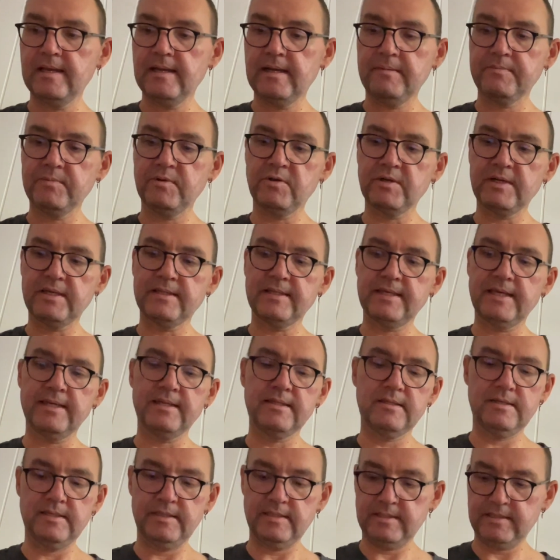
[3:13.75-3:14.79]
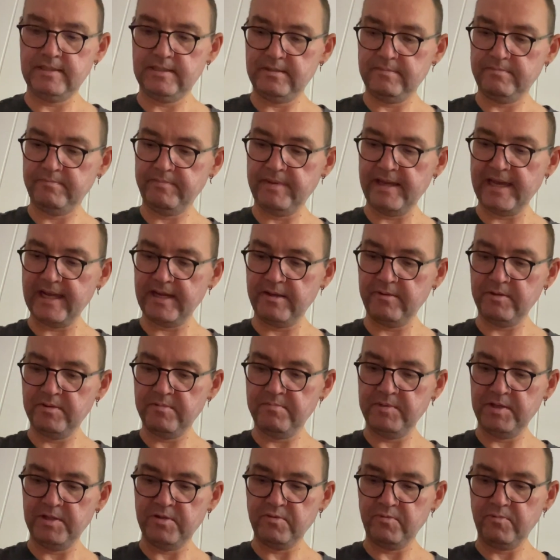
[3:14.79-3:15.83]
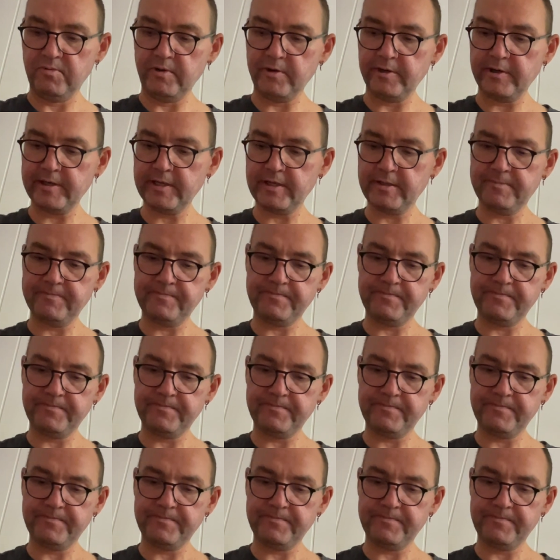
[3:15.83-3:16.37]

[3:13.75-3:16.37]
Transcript: I'm gonna take this bag with me to work,